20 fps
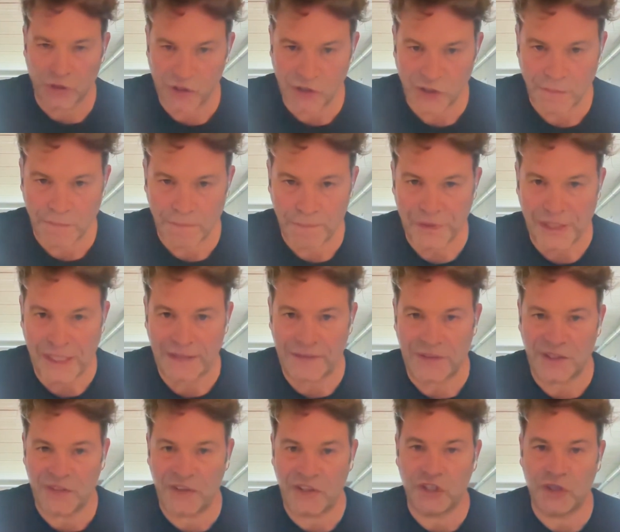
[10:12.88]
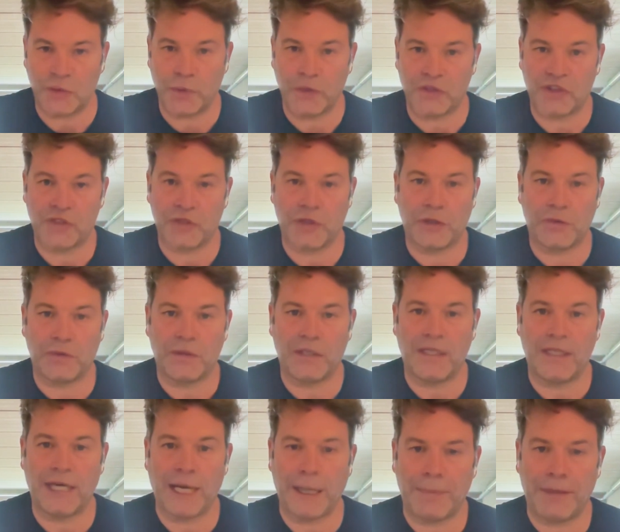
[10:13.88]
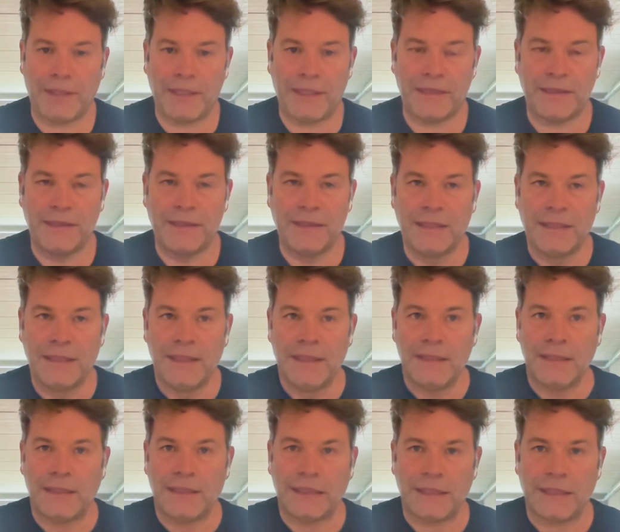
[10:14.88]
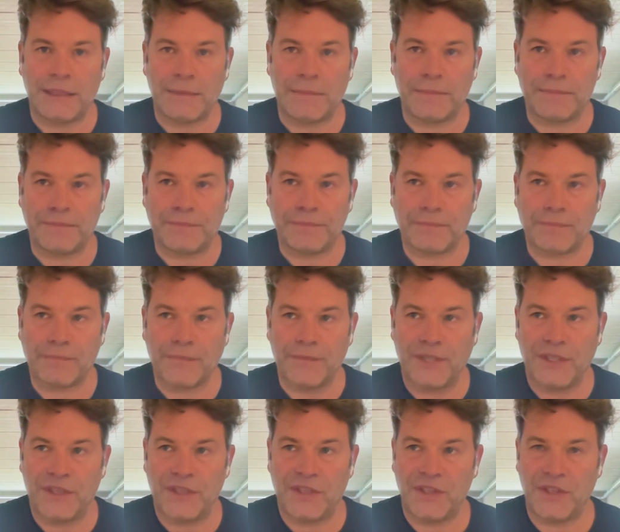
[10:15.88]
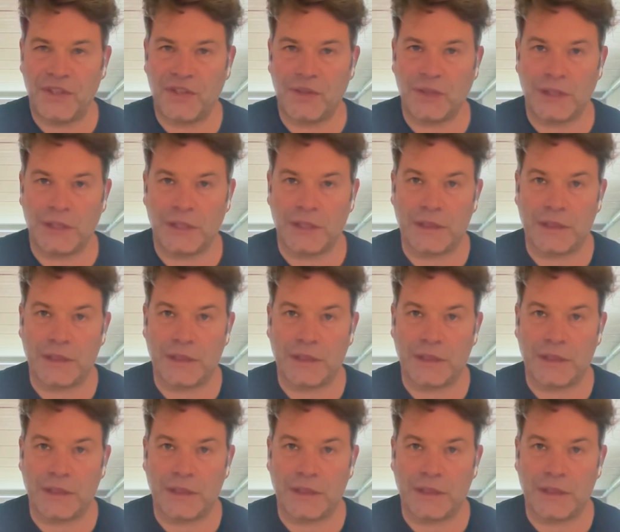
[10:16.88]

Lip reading: cost. And this is what's currently happening. This is